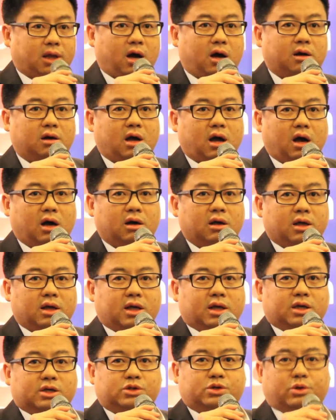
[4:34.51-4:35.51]
Hong Kong?
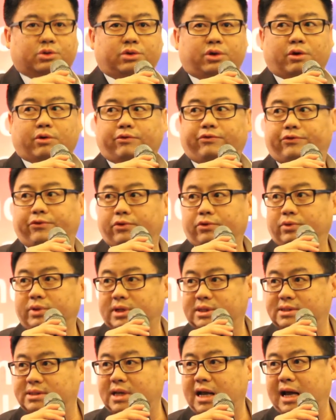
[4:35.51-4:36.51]
So through
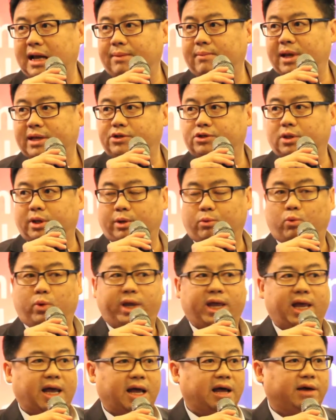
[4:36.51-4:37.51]
this time, actually,
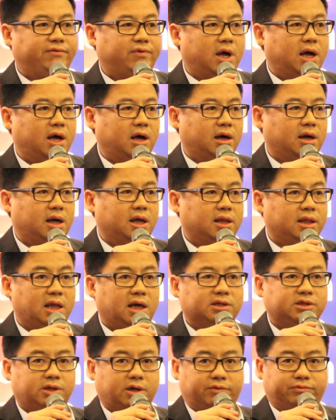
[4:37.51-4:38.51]
we have a
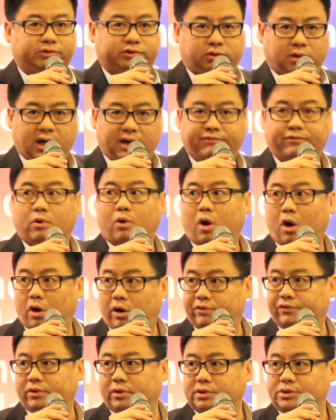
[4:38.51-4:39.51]
lot of travel
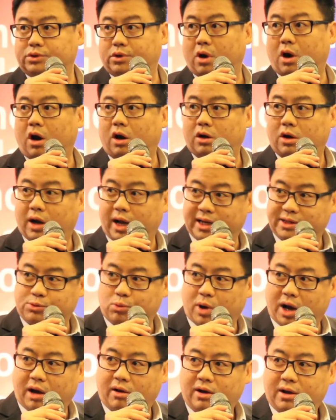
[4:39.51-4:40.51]
offers to Hong Kong as
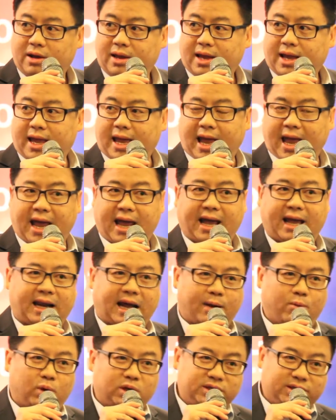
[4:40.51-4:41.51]
well.
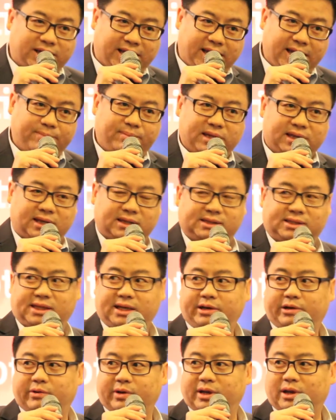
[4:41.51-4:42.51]
And I want to keep it a
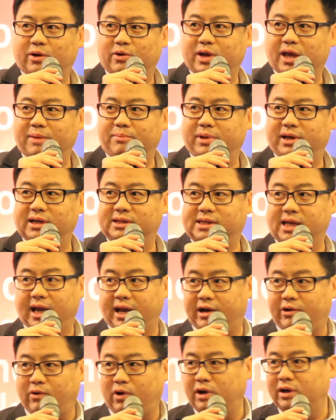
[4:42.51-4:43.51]
secret, okay, because
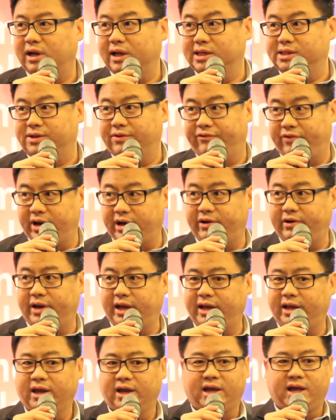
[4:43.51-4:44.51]
Aaron is a
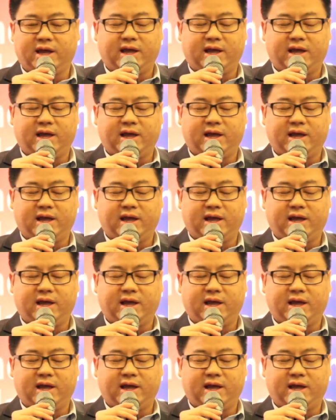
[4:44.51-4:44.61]
very